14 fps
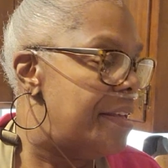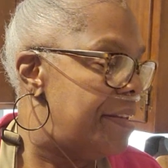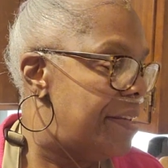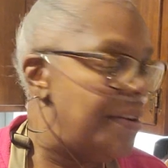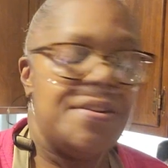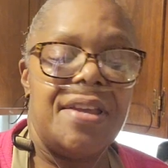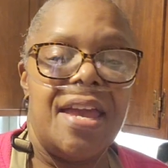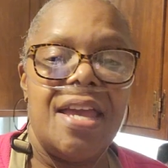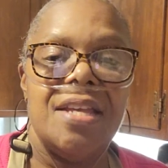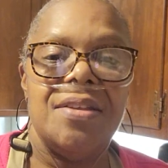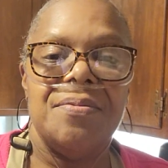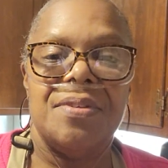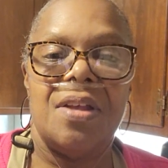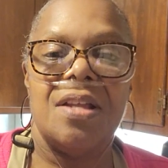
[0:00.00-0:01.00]

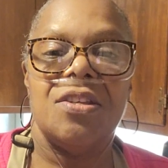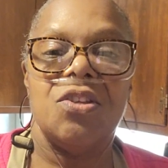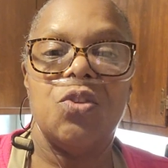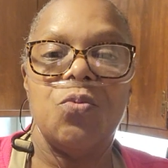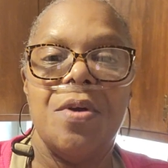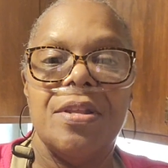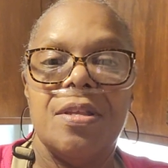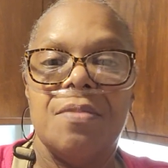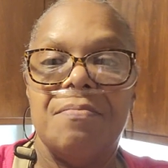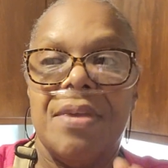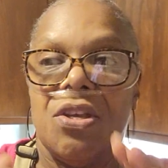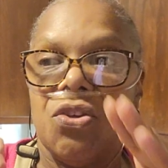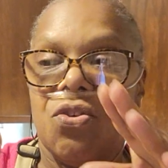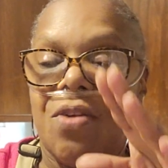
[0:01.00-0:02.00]
Okay? So I just wanted to
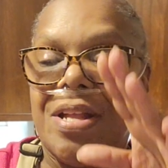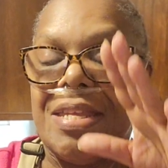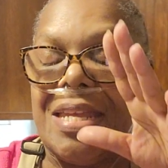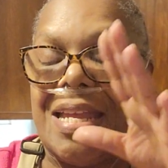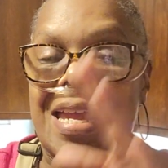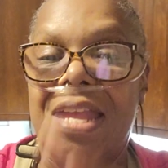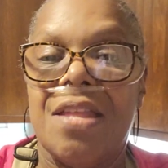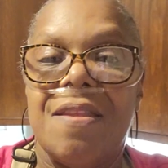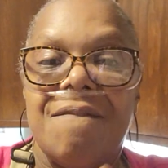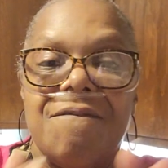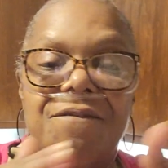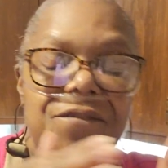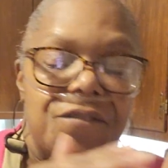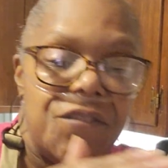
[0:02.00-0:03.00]
make sure I did
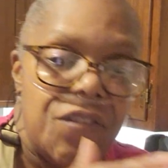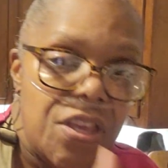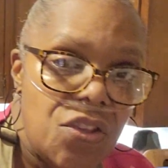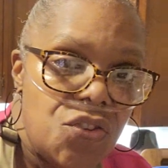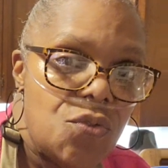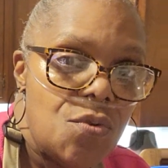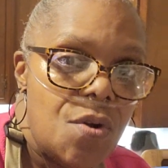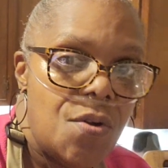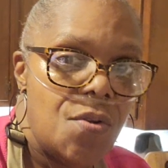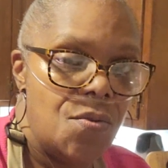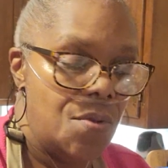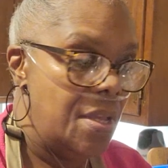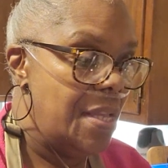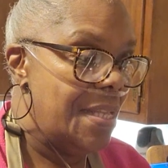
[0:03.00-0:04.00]

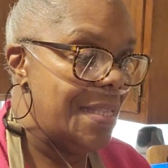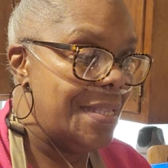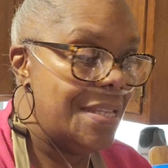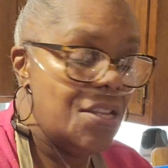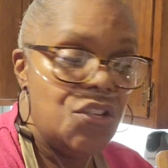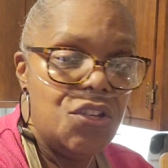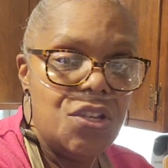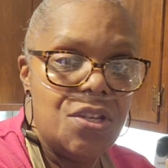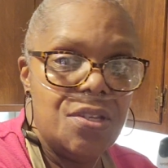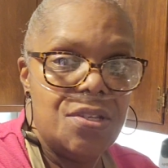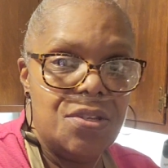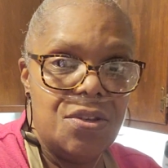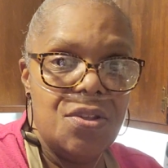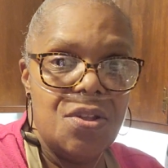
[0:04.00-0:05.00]
individual
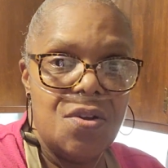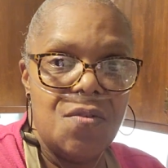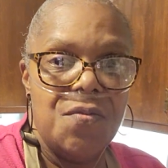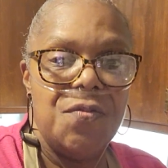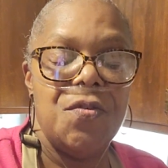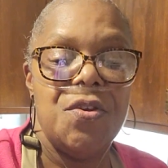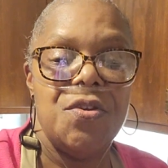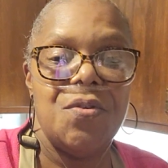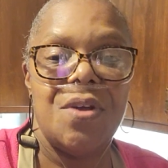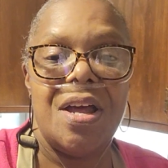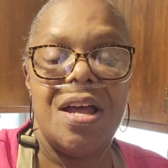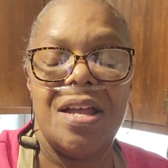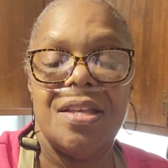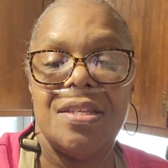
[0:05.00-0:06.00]
dishes, you know, for you
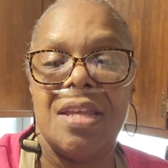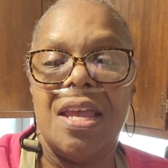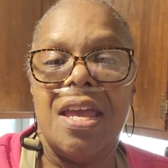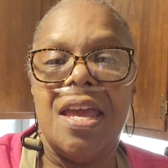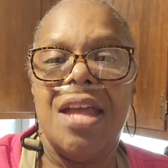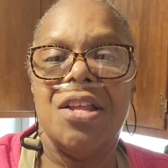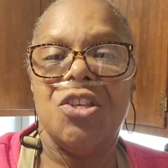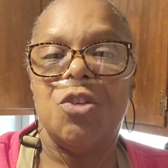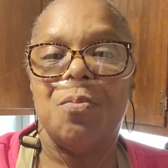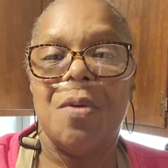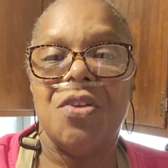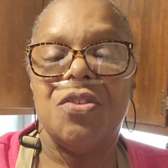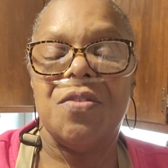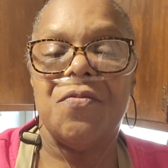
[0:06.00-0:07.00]
guys. And
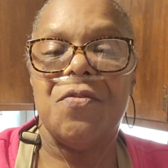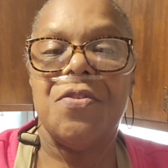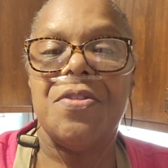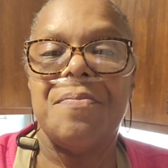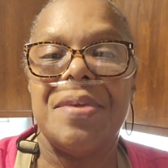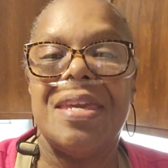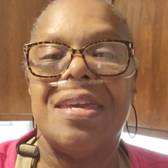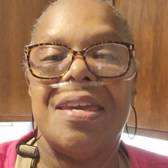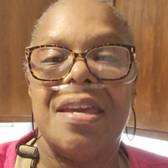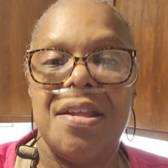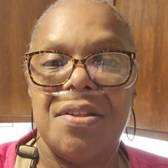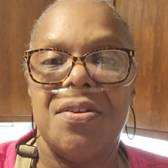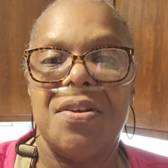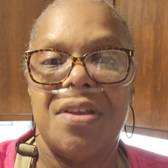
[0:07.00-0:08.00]
especially for the
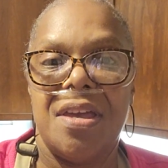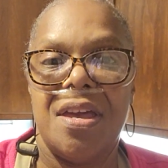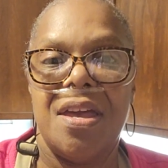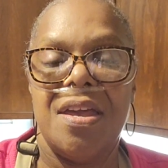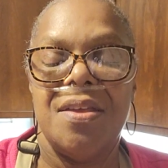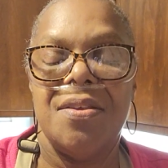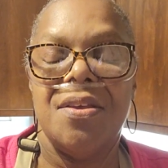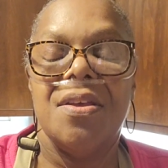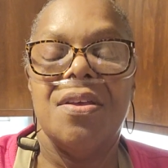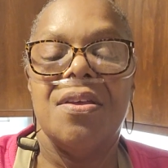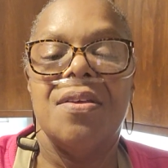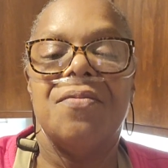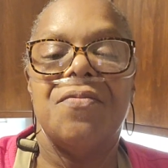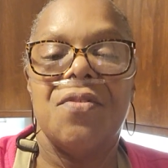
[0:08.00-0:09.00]
beginner, okay?
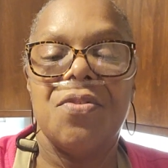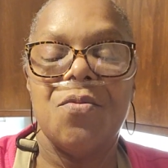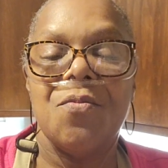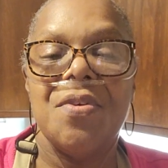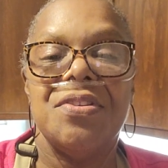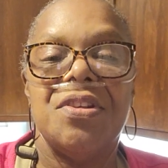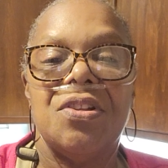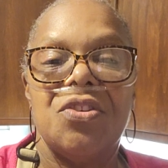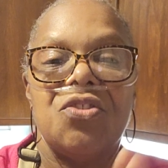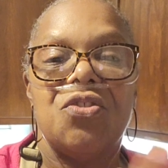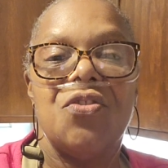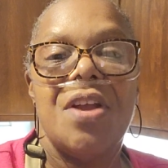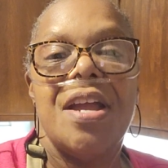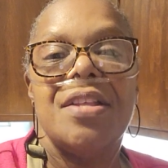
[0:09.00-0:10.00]
For the ones that are
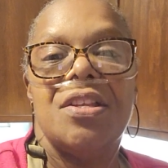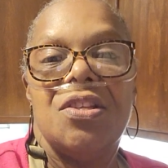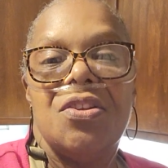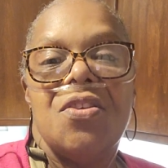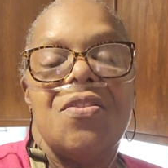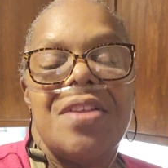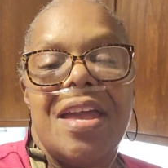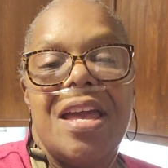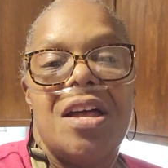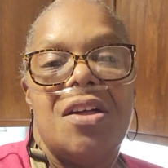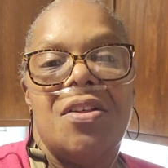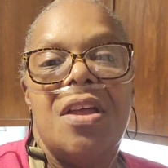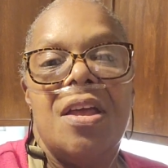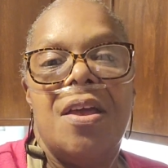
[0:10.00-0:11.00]
trying to learn
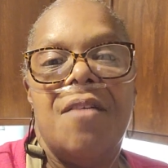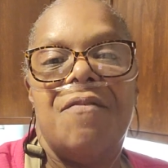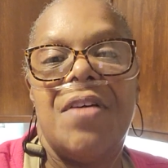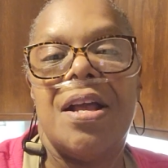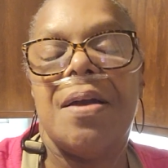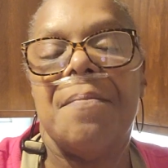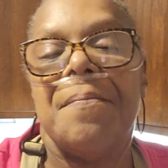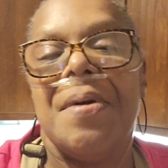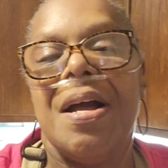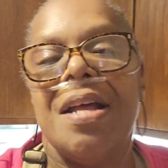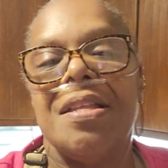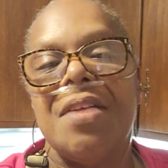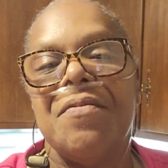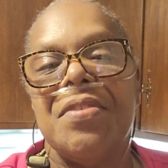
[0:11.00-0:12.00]
how. If I
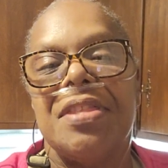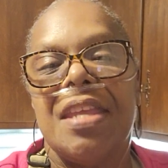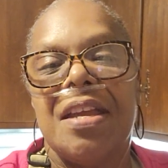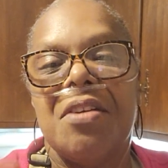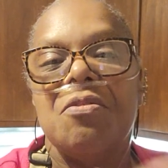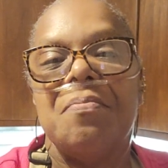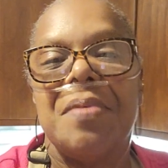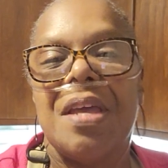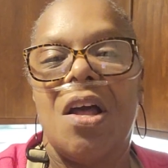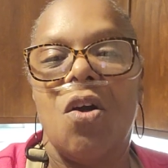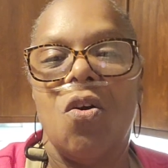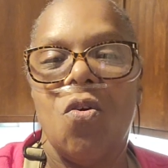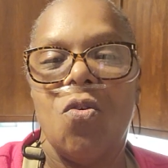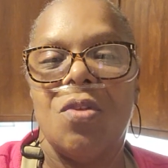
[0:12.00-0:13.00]
combined everything, it would be a
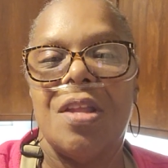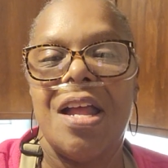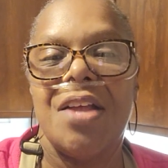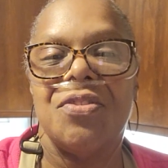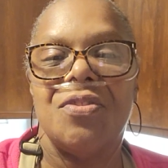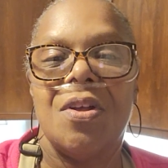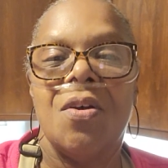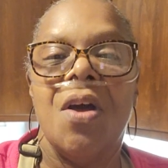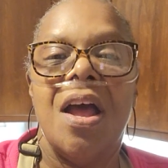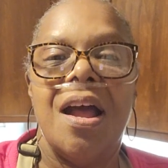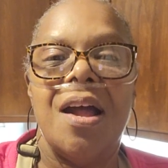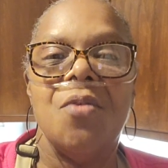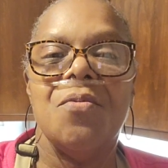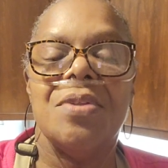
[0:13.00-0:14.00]
whole lot. So
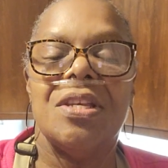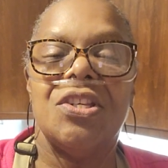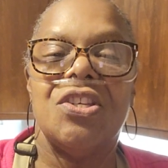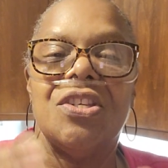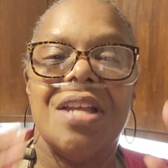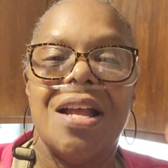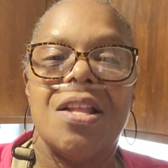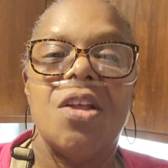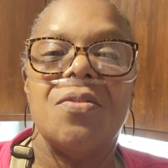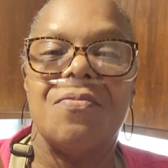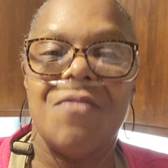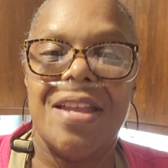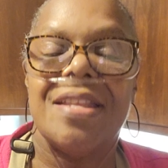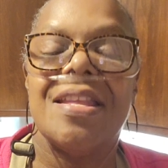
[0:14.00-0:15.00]
I want to shout
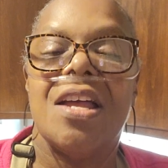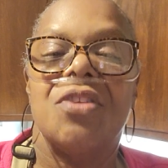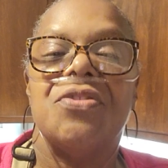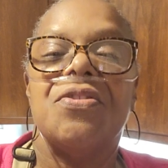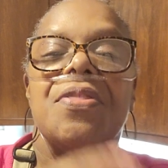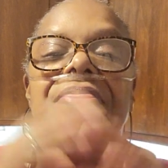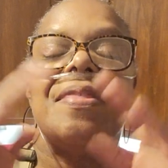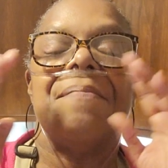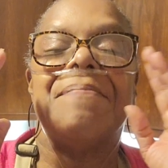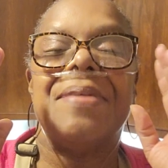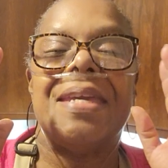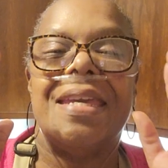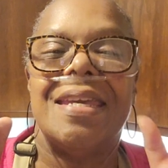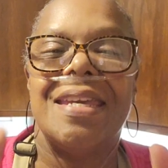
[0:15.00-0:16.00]
out right now to the
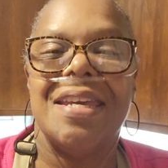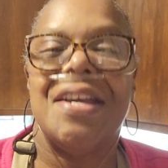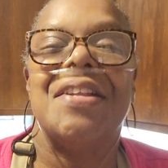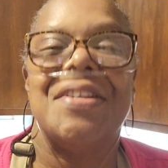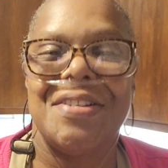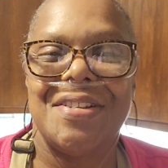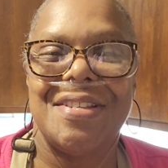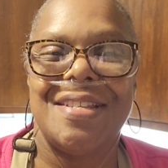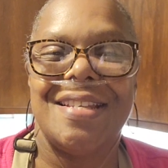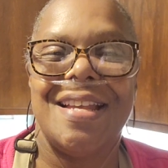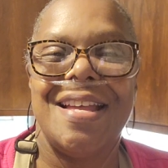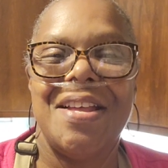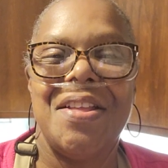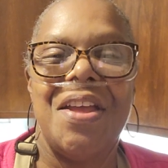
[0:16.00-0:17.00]
beginners,
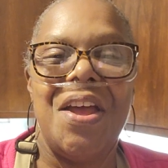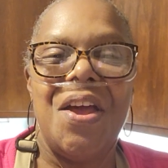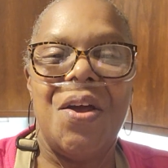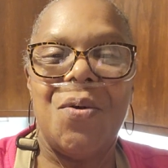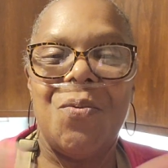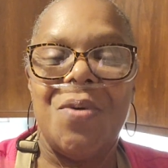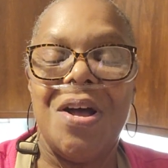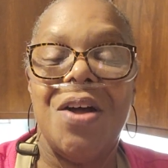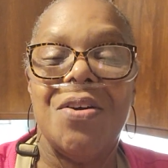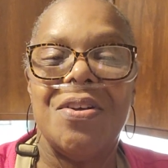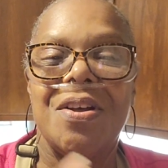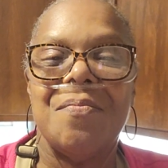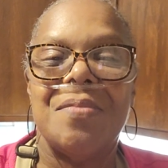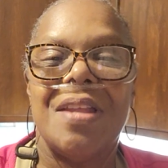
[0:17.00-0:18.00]
huh?
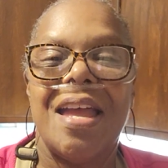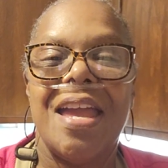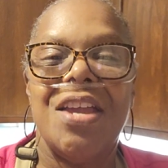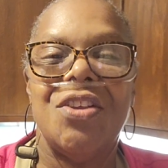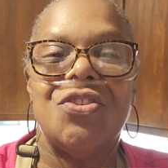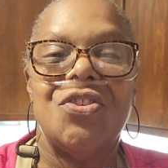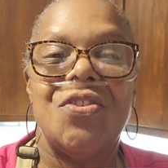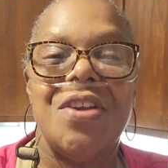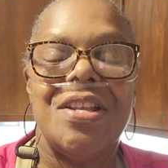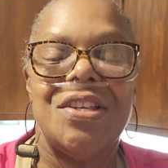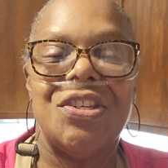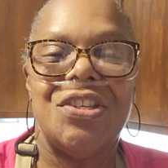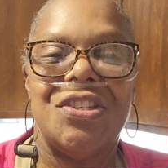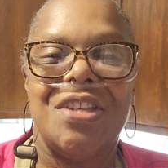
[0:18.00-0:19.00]
Welcome, like, join,
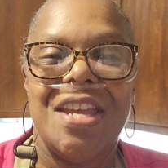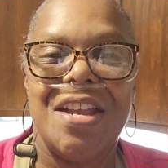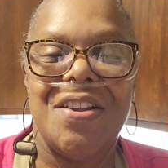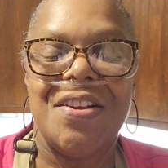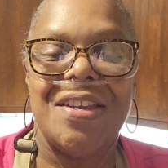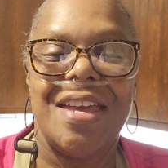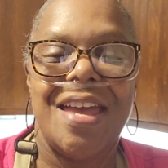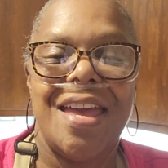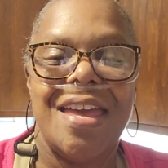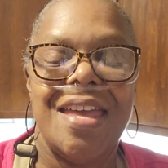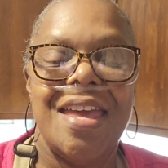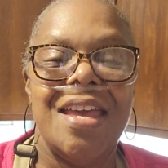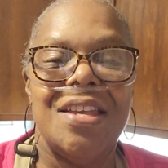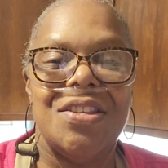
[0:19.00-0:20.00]
and share,
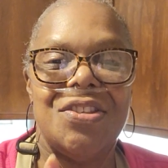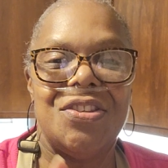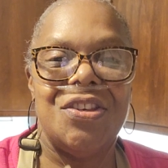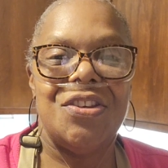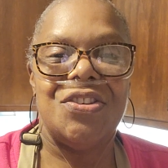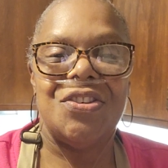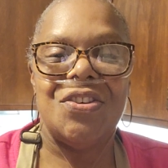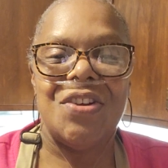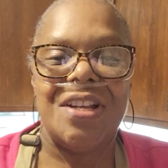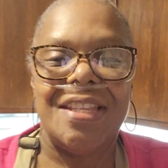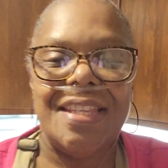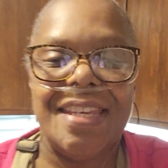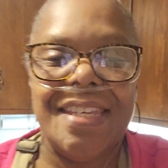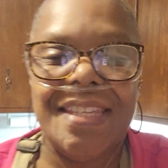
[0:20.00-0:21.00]
okay? See you
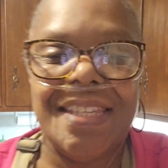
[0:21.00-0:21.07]
shortly.